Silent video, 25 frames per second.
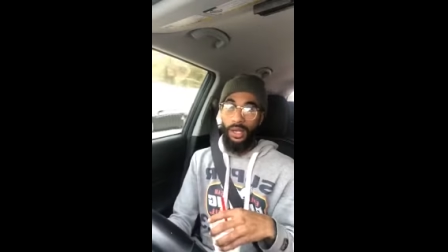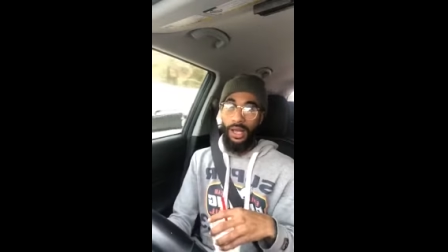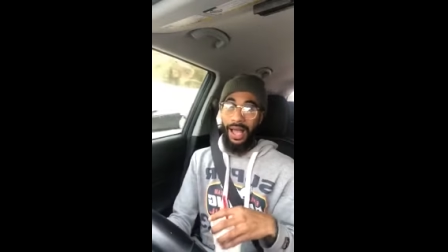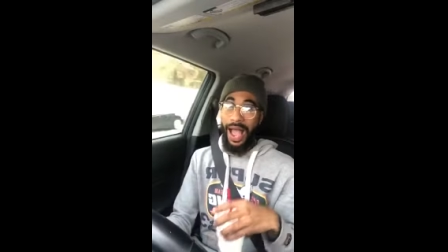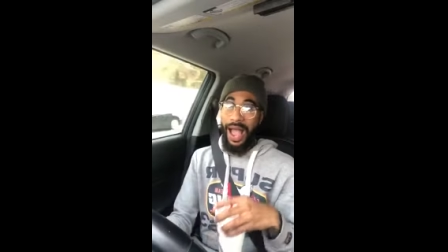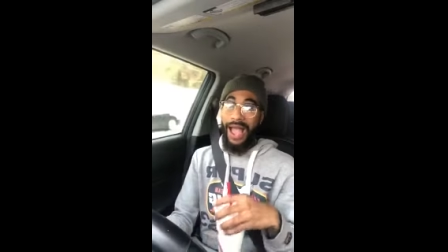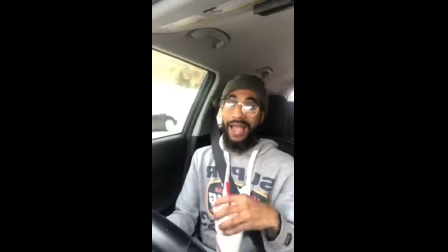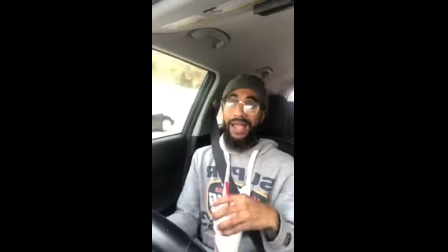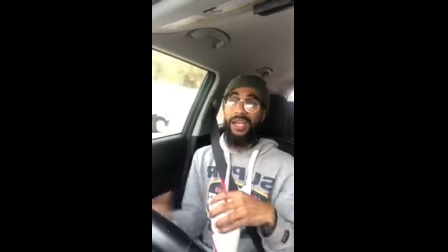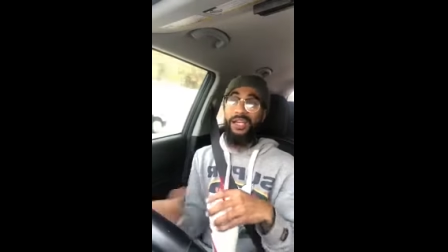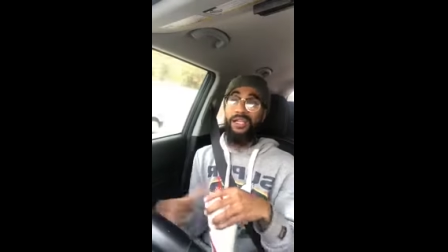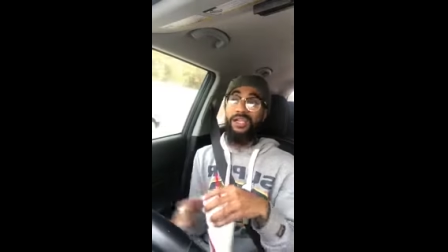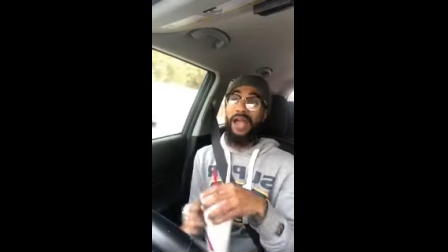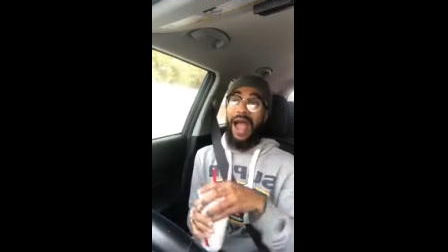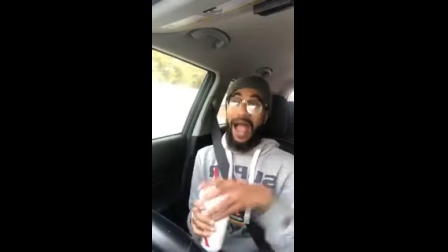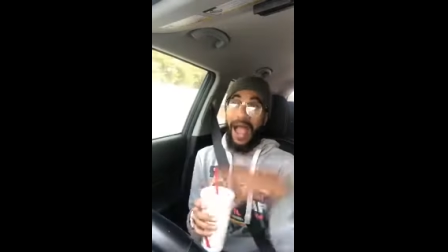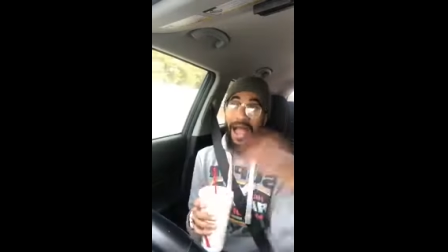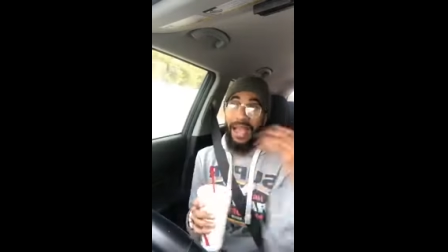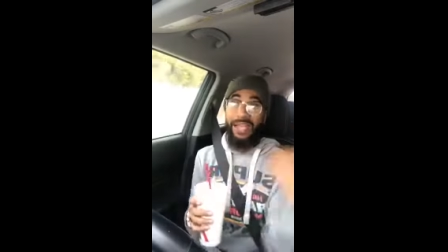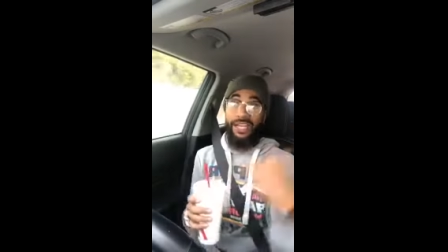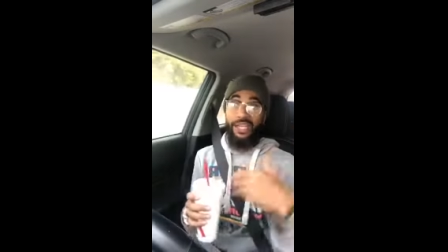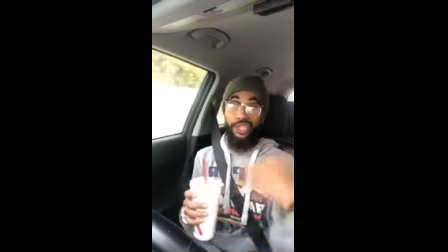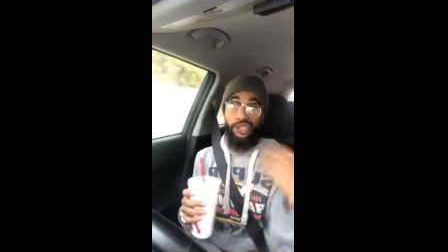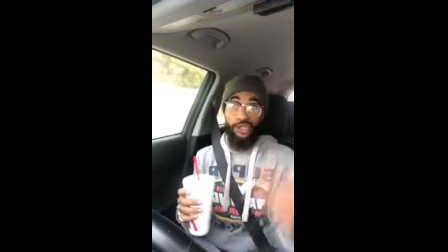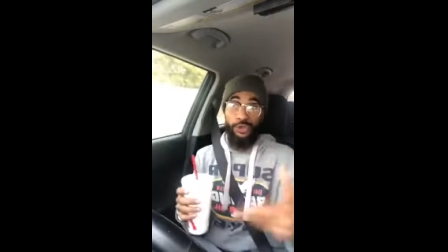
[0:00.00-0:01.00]
I could
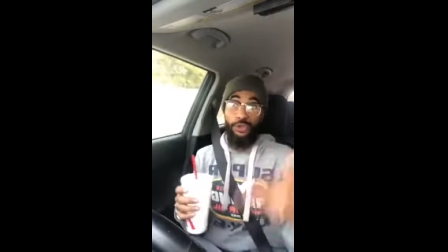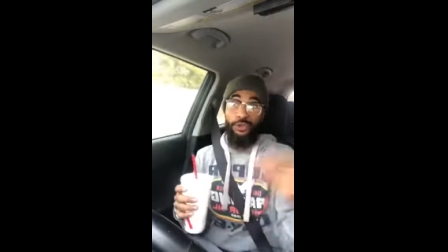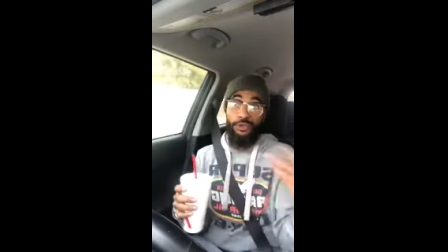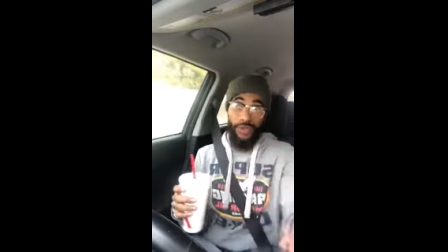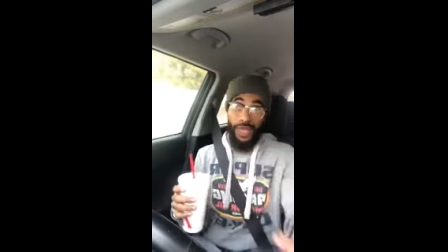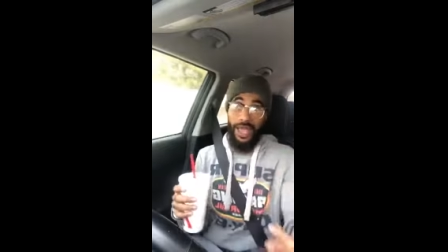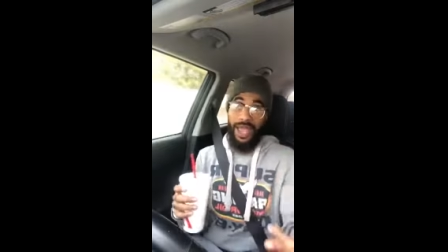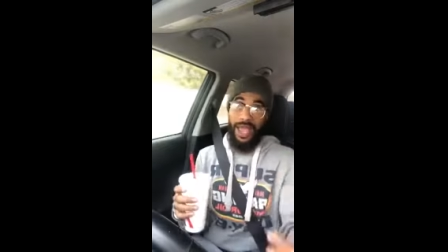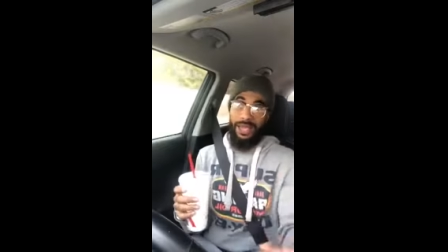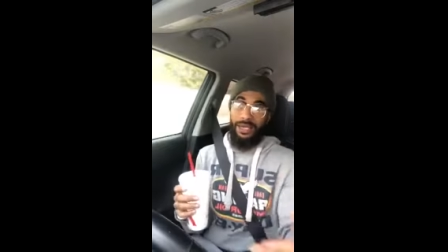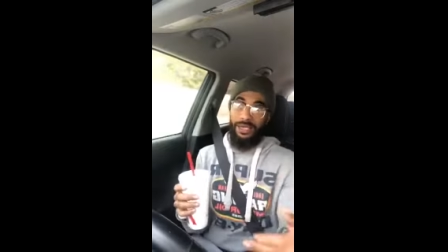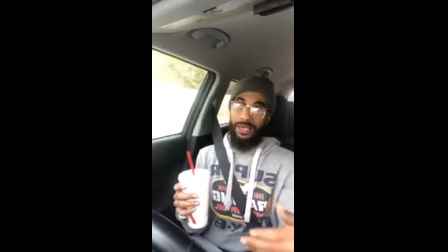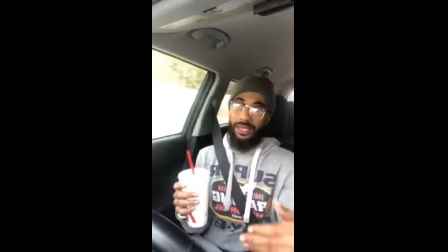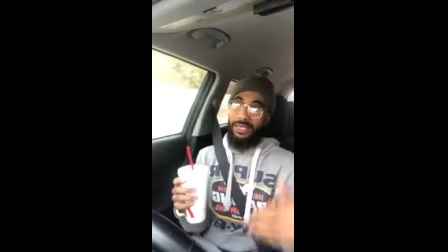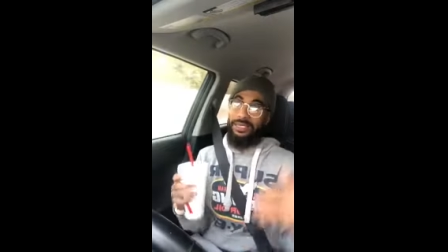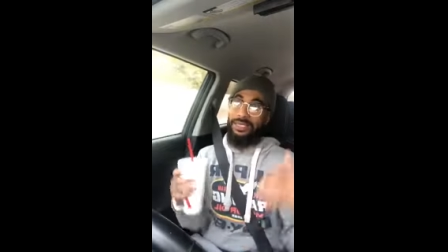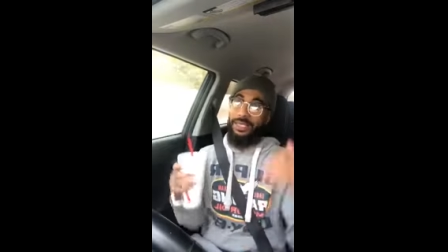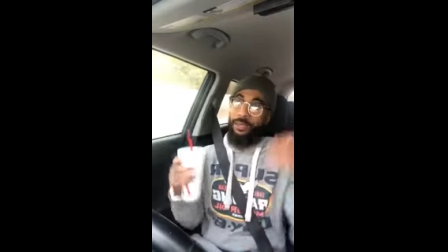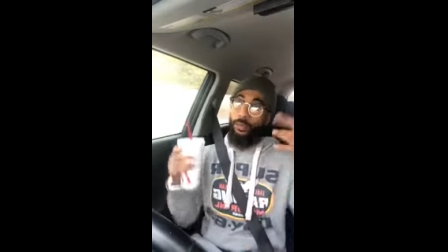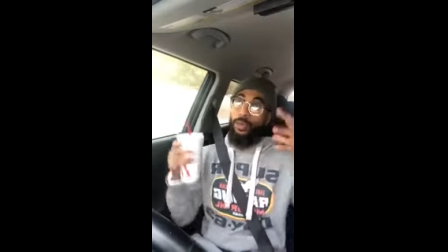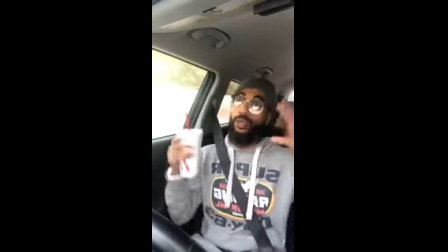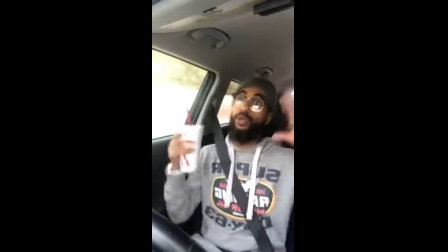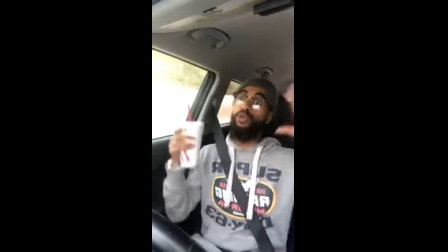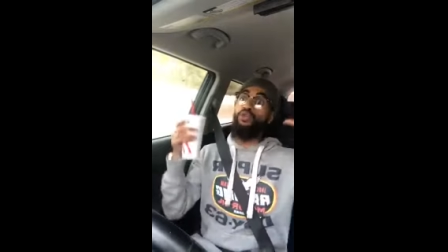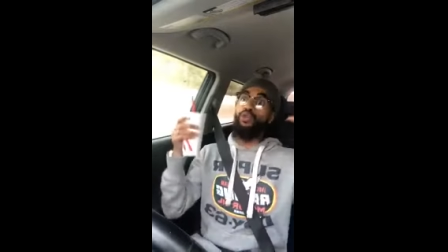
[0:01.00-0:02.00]
I could do that, and
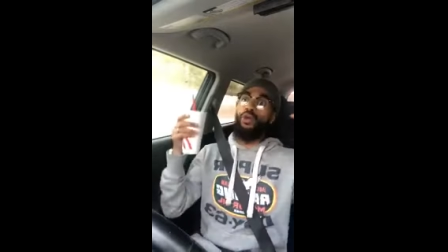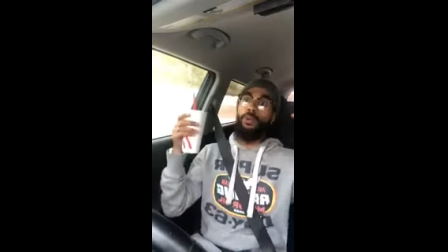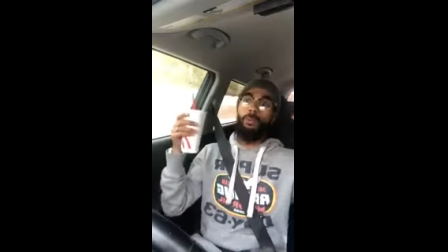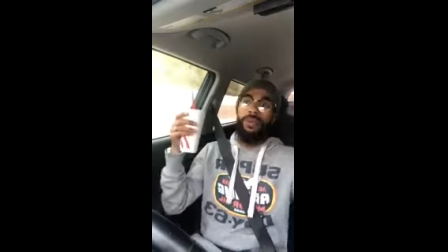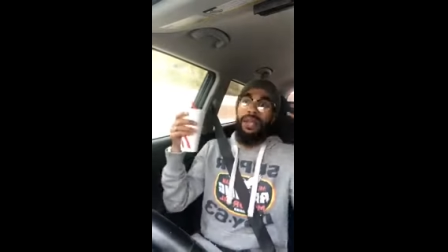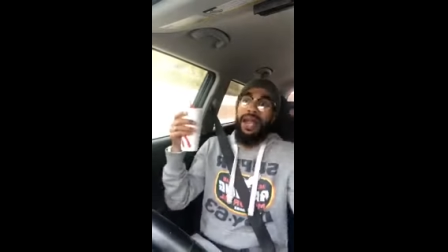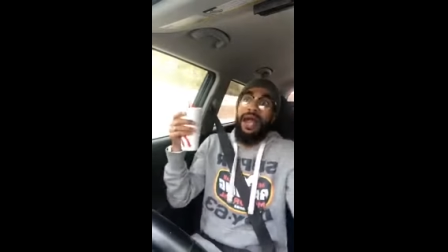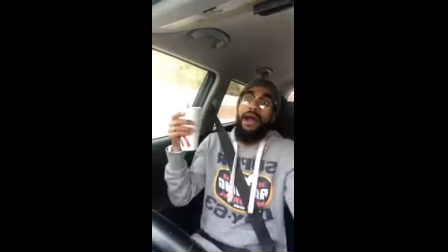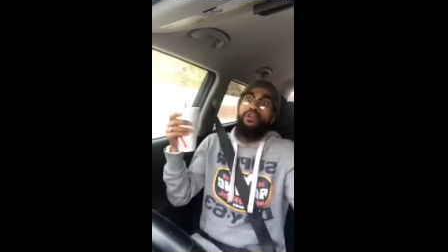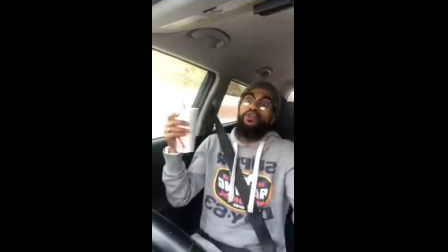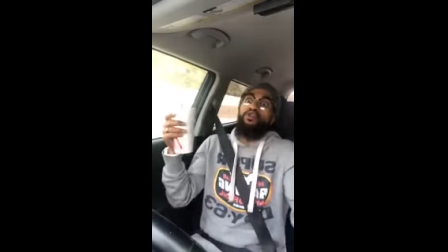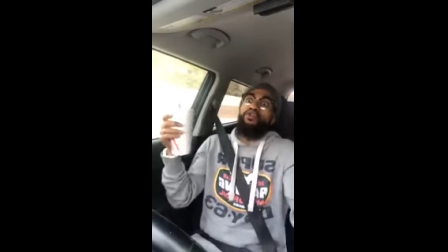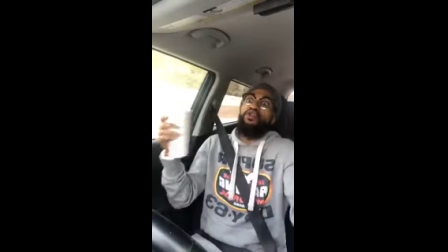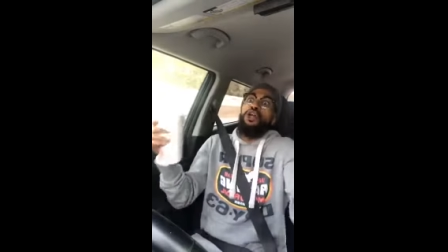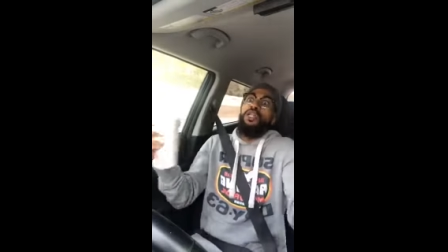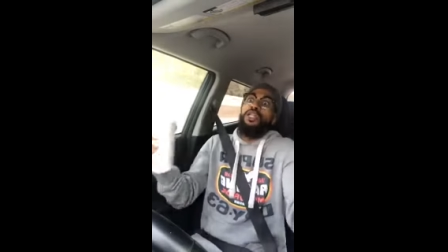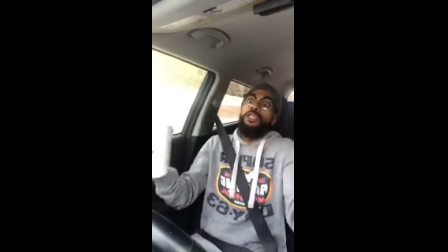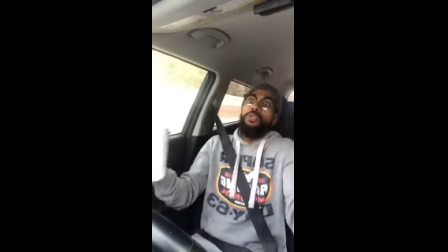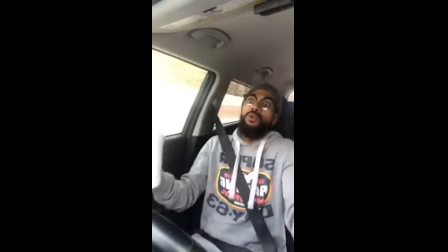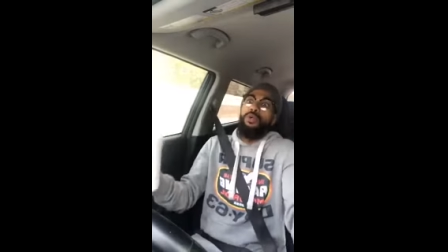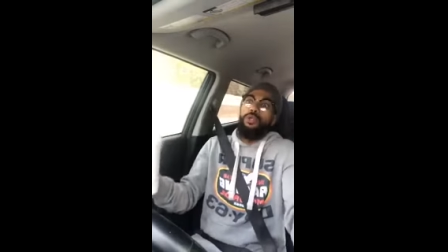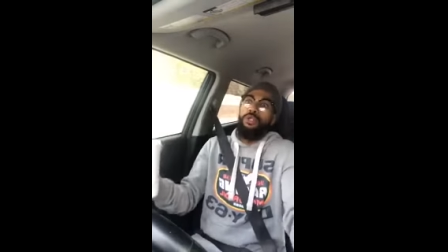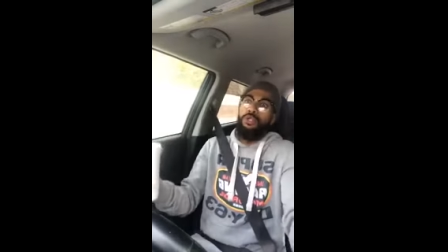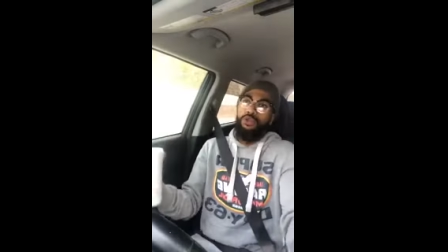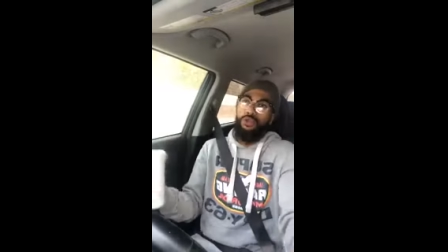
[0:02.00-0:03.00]
then we but I
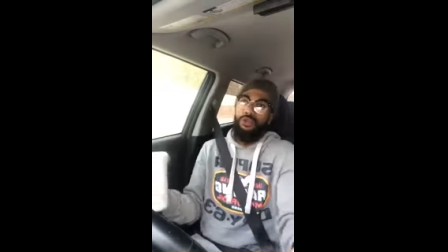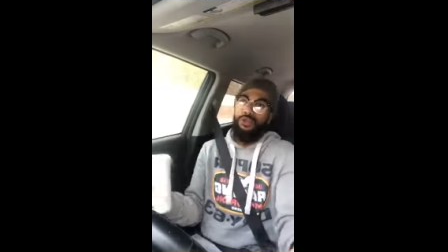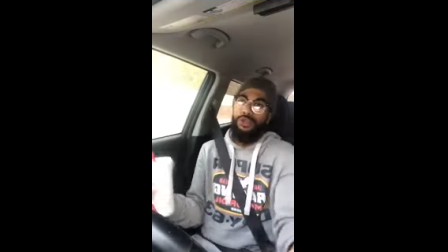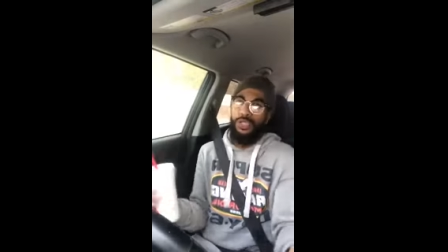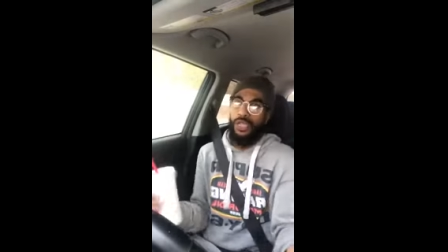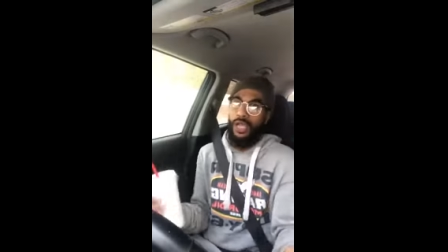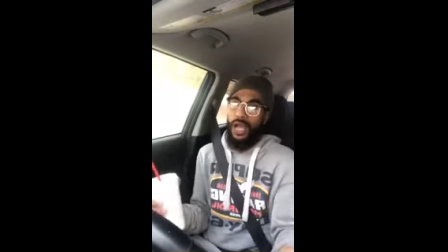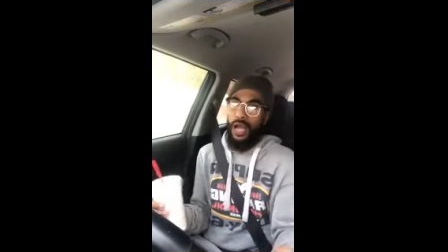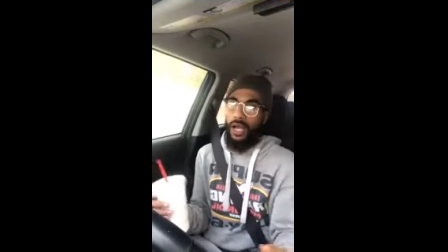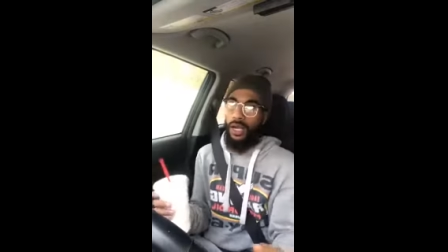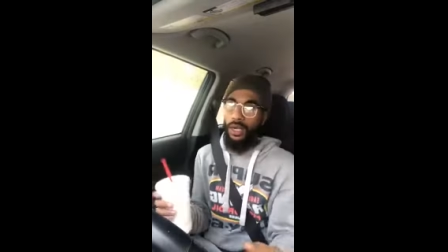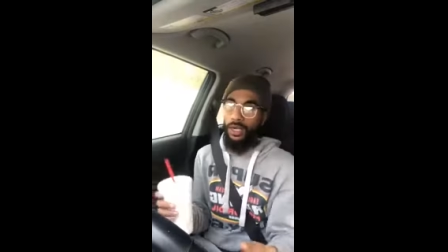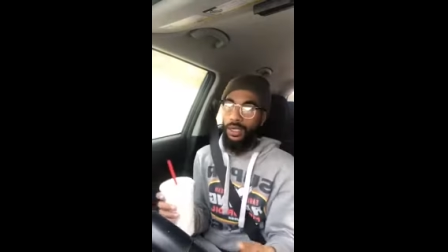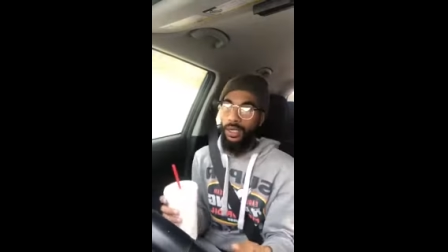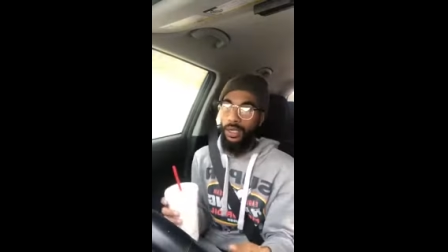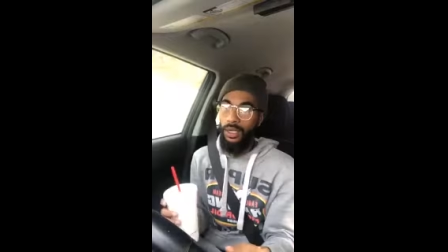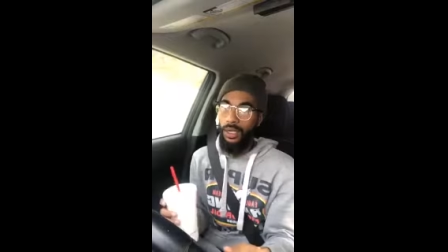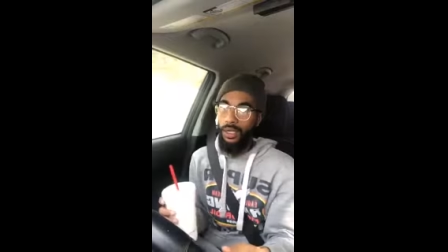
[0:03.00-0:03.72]
really will lose y'all.